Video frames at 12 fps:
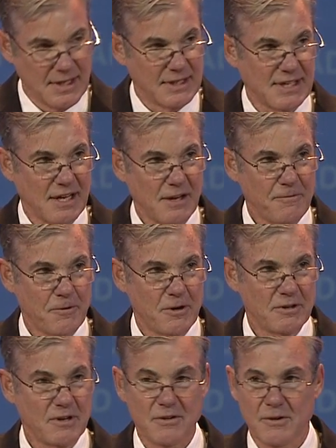In
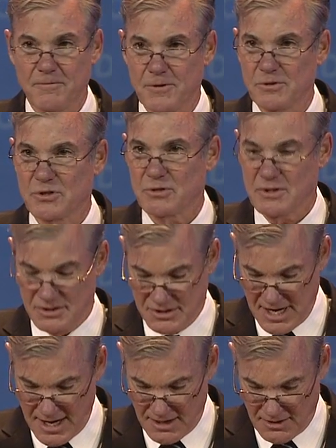California, the future
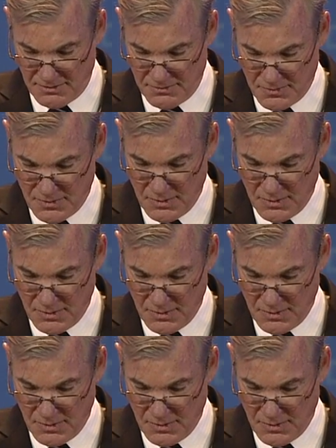is now.